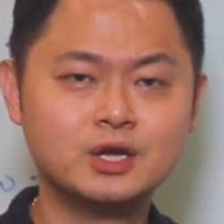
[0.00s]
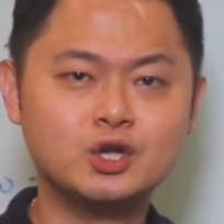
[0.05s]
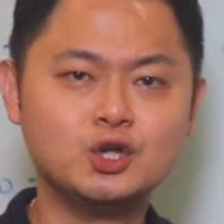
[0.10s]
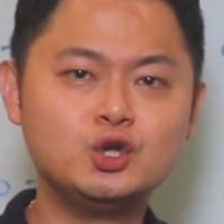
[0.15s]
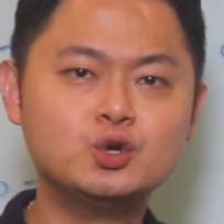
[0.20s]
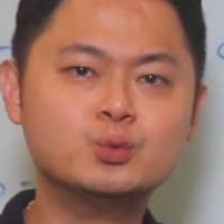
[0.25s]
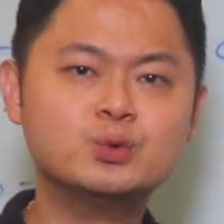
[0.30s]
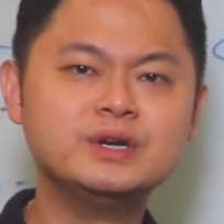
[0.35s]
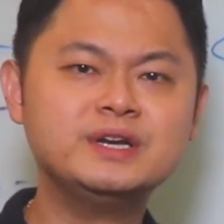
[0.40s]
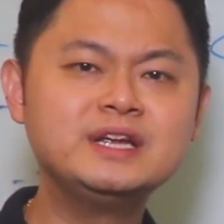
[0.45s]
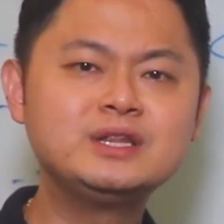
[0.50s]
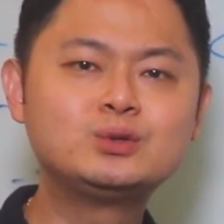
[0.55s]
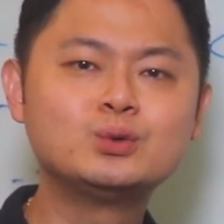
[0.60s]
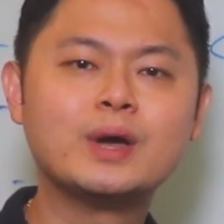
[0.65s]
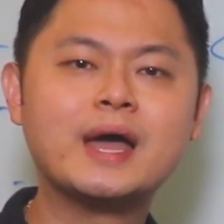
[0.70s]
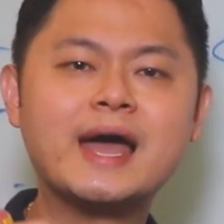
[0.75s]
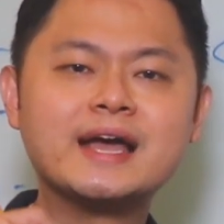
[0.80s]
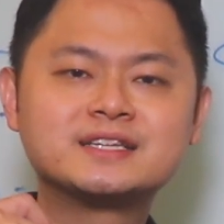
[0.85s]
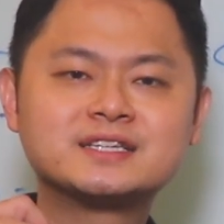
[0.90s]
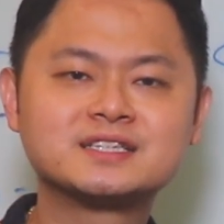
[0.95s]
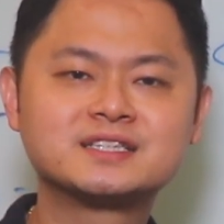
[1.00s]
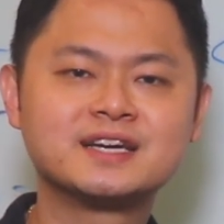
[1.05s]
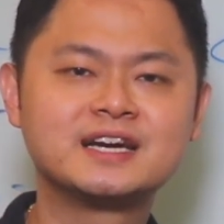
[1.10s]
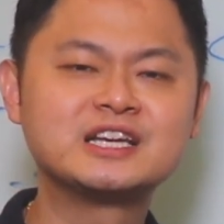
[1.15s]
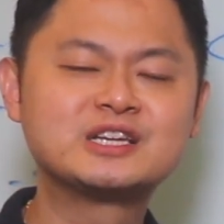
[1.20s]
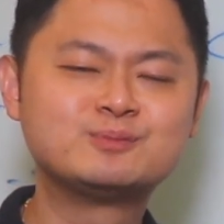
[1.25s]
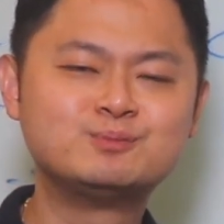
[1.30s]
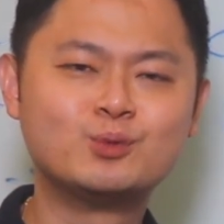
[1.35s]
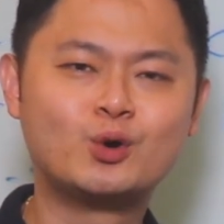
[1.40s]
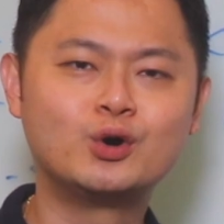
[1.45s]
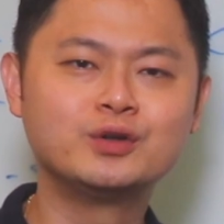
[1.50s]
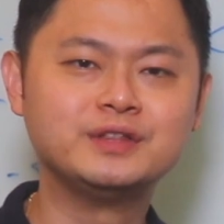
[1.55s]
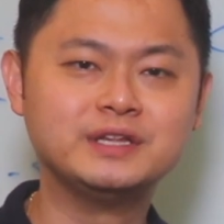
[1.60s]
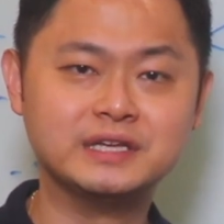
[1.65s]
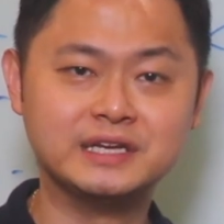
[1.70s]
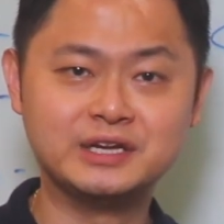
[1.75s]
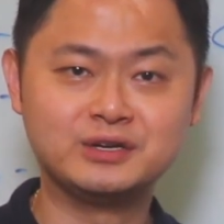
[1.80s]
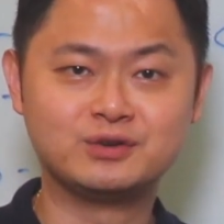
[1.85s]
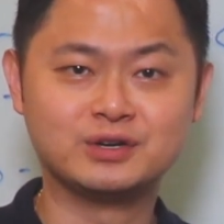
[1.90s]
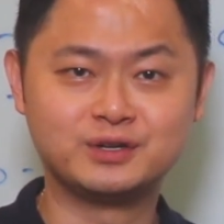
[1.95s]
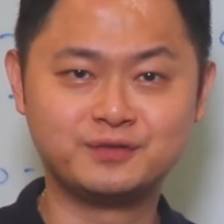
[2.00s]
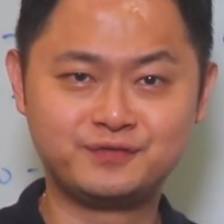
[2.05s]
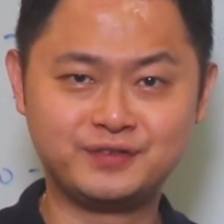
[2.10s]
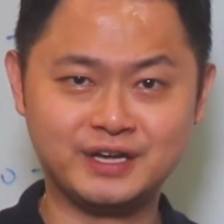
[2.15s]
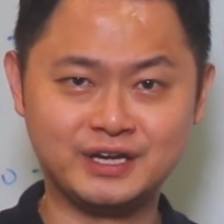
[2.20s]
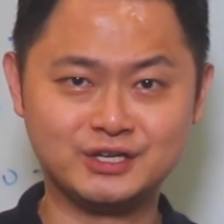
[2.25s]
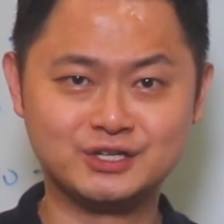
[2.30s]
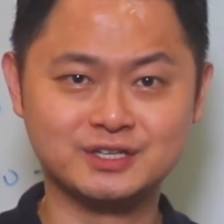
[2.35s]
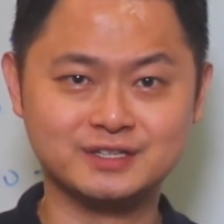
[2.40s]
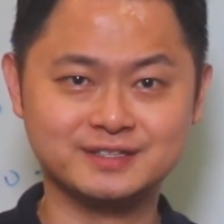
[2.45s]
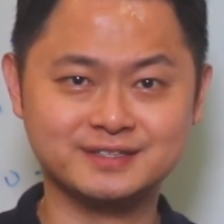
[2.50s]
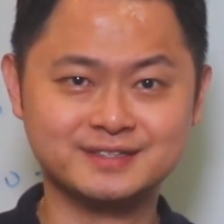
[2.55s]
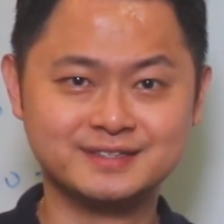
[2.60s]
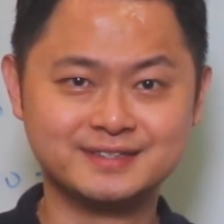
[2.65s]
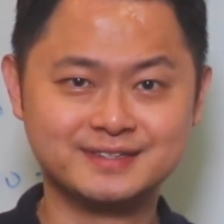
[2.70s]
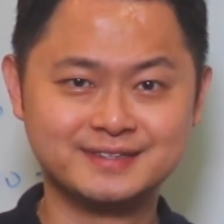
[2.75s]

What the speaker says: You will need to exercise more delayed gratification.